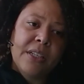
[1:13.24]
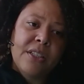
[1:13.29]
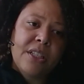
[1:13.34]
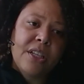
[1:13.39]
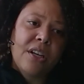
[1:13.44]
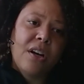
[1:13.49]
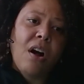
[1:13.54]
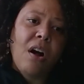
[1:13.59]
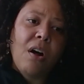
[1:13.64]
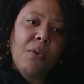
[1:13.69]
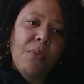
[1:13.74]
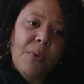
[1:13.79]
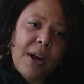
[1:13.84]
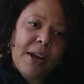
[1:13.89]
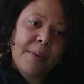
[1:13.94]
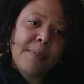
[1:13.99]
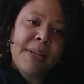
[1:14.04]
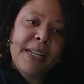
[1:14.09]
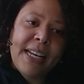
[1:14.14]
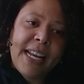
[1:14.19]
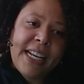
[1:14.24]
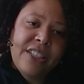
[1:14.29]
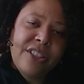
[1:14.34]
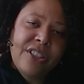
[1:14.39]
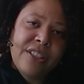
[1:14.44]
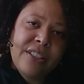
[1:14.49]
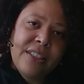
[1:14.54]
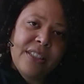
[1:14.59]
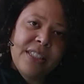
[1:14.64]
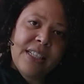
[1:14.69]
cull
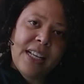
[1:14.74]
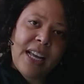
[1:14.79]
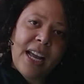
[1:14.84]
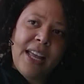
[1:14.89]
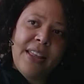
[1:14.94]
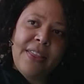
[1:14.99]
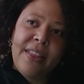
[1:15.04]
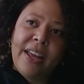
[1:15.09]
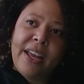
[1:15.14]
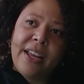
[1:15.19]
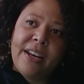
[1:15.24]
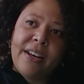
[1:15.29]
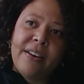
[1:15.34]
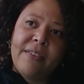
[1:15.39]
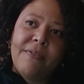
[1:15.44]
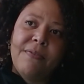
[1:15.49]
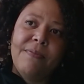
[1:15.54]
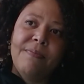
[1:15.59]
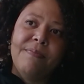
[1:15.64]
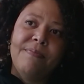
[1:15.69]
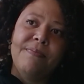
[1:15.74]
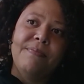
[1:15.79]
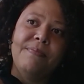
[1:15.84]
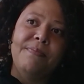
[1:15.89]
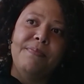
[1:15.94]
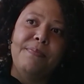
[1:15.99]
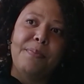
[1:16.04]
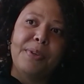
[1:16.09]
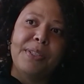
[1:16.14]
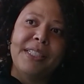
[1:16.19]
recommendations and then
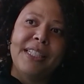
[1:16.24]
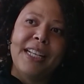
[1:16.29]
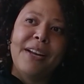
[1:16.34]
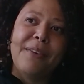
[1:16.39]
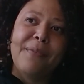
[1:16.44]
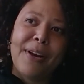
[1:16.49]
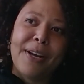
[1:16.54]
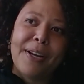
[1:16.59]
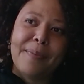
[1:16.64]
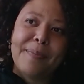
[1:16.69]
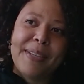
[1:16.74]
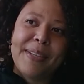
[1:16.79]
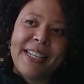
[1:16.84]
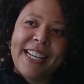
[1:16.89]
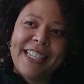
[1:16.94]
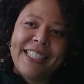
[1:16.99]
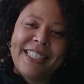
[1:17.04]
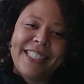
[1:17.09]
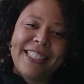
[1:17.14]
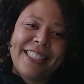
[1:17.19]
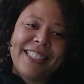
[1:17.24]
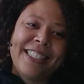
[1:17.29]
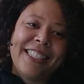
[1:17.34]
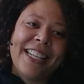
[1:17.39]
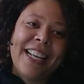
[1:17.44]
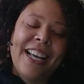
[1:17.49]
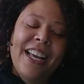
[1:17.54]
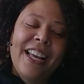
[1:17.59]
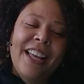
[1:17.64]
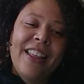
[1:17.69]
present recommendations
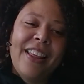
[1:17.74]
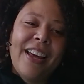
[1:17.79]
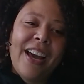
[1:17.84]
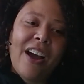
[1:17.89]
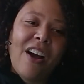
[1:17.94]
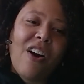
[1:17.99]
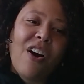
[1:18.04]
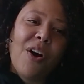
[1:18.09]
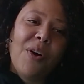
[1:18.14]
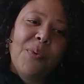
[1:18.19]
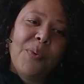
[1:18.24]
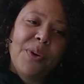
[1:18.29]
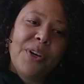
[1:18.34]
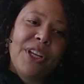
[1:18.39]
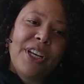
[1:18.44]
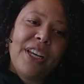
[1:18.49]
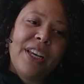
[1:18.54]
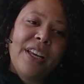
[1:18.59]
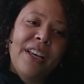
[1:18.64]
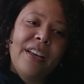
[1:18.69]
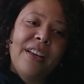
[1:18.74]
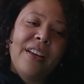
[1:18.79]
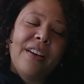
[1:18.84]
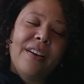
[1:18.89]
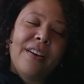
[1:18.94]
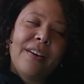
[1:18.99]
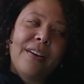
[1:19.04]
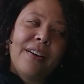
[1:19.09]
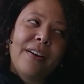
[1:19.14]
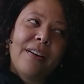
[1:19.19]
that all would
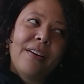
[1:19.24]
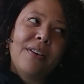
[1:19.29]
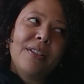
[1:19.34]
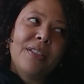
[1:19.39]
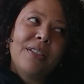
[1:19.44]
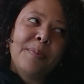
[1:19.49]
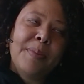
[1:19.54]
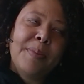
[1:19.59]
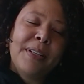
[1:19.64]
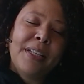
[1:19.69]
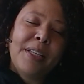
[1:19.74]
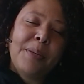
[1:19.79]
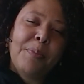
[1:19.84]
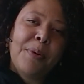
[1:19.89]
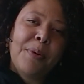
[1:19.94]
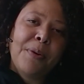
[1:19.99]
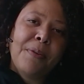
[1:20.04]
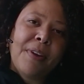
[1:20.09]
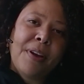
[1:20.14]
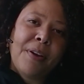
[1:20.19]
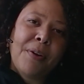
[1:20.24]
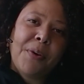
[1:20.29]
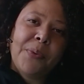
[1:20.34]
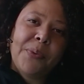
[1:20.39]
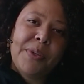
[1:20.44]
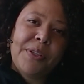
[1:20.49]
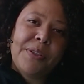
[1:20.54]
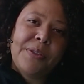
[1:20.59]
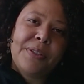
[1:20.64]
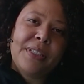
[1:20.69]
ultimately prevent or
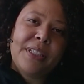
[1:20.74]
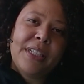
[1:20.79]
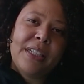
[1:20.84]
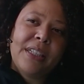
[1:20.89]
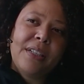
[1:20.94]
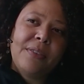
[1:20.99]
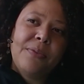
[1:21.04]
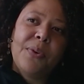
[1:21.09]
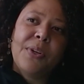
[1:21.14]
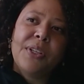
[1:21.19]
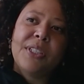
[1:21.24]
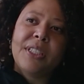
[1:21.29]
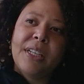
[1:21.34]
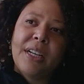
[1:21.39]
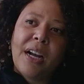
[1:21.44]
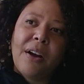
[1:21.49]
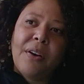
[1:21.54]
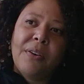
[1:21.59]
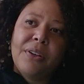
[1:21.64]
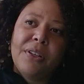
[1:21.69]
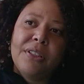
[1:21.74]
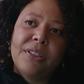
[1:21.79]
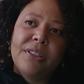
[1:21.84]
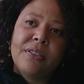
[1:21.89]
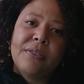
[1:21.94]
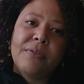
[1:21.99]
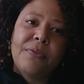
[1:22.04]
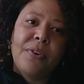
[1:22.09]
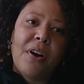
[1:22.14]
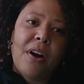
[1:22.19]
reduce deadly force encounters
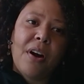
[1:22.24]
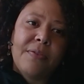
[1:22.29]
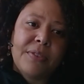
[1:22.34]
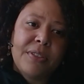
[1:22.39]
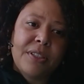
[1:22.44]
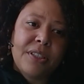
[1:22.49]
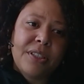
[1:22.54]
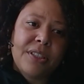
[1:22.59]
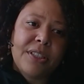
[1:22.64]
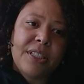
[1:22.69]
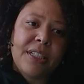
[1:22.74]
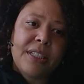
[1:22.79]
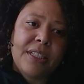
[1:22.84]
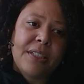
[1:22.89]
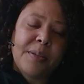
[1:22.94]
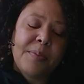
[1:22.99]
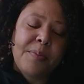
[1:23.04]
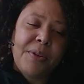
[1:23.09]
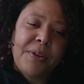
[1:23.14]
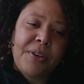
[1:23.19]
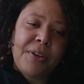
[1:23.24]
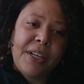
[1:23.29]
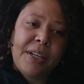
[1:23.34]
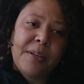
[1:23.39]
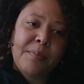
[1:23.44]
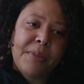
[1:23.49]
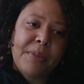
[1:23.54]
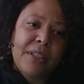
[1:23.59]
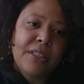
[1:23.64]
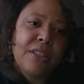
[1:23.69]
for officers and community
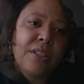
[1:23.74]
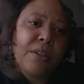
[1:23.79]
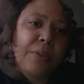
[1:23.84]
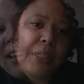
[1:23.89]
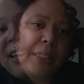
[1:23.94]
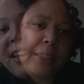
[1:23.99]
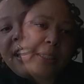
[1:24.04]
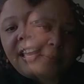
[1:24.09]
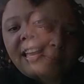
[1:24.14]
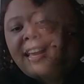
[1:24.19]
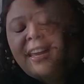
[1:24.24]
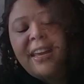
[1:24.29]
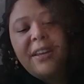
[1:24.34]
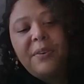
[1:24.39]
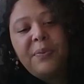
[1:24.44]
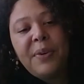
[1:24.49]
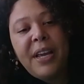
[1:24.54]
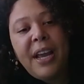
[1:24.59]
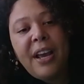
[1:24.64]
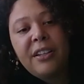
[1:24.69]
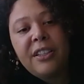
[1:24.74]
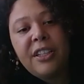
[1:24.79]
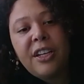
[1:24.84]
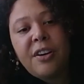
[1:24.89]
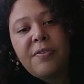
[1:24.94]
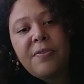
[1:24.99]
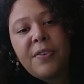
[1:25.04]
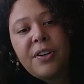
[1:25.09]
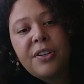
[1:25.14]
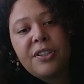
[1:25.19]
in Minnesota. And we held
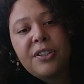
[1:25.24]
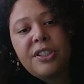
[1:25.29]
our first